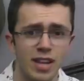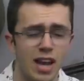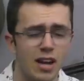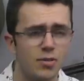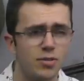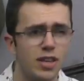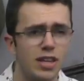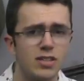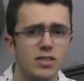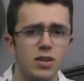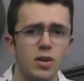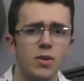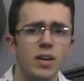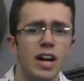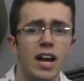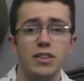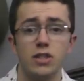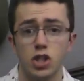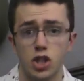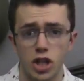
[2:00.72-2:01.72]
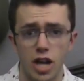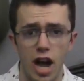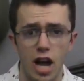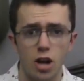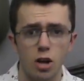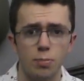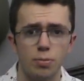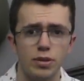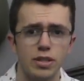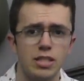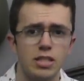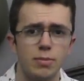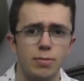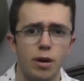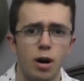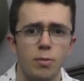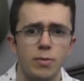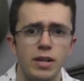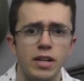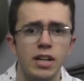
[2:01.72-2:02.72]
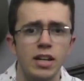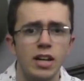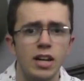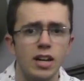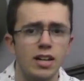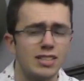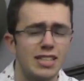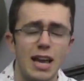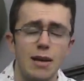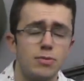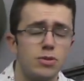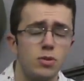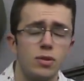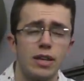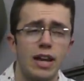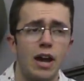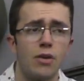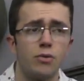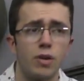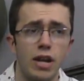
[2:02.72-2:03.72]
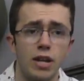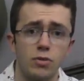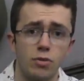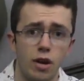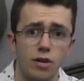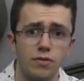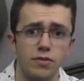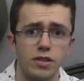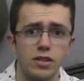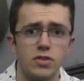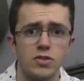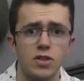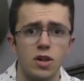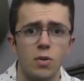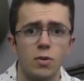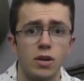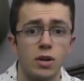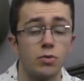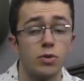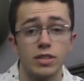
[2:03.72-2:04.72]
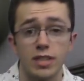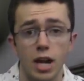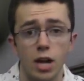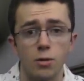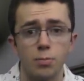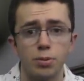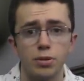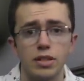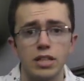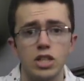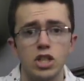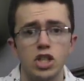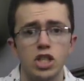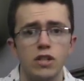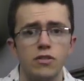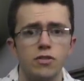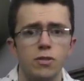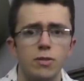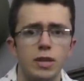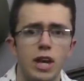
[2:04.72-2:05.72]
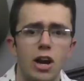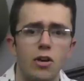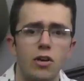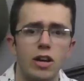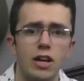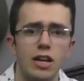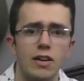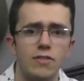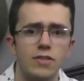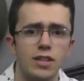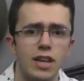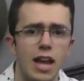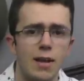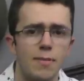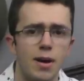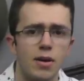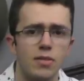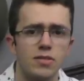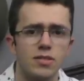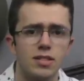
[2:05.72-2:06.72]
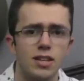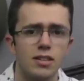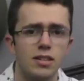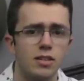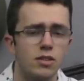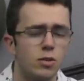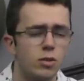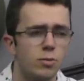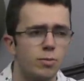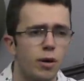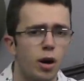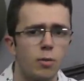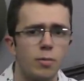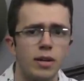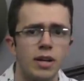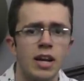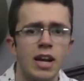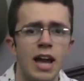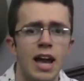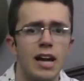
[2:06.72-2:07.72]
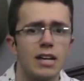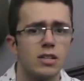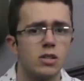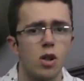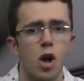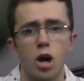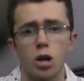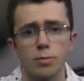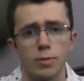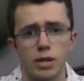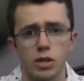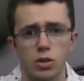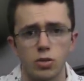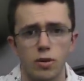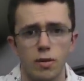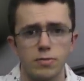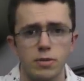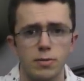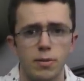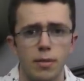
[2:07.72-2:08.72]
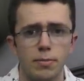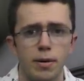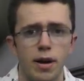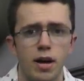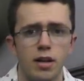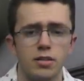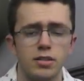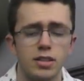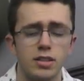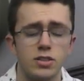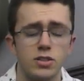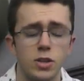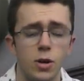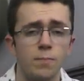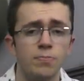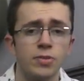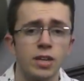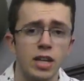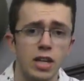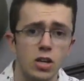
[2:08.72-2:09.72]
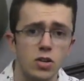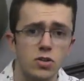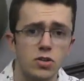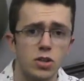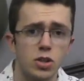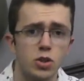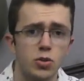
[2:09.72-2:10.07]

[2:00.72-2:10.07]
I don't think so. And the Chicago Police Department is absolutely irate, rightfully so. And a retired police chief from the area even came out and said that their department has long been corrupted by politics. So here's the